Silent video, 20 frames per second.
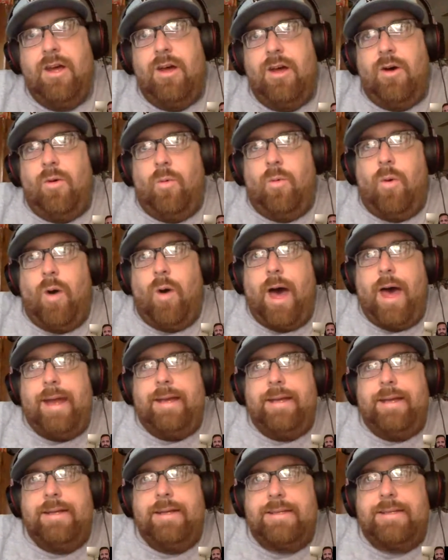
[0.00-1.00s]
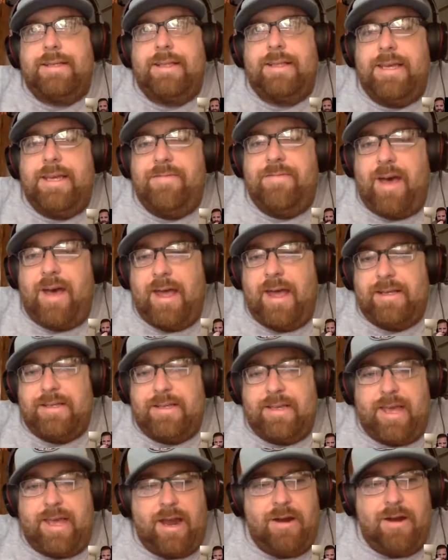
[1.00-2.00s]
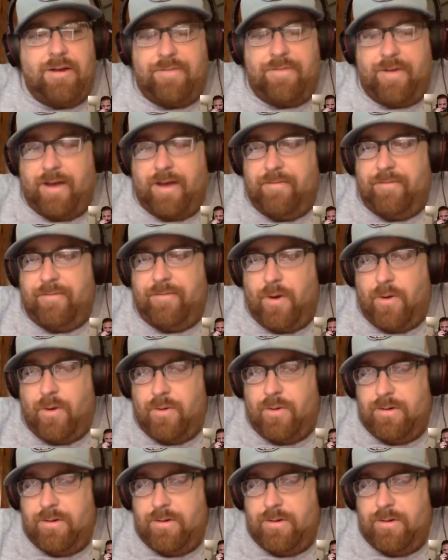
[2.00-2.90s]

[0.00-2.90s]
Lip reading: Why does Levi's care if I vote?